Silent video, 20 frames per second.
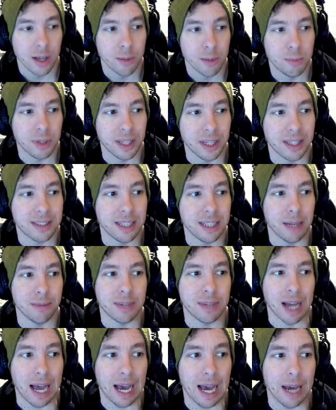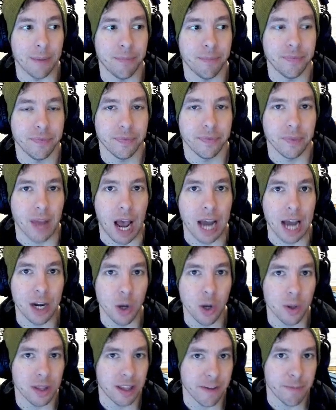But at the same time, I
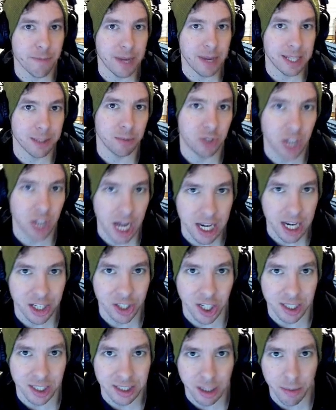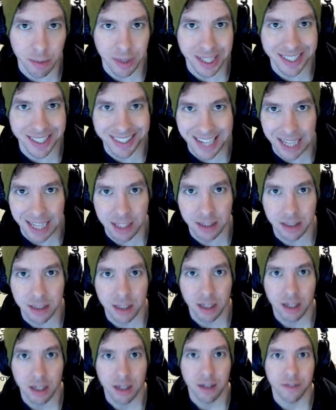know that they've made some changes on some of the sets
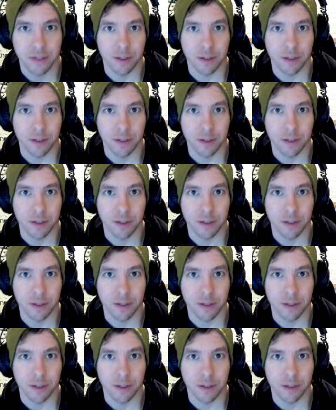from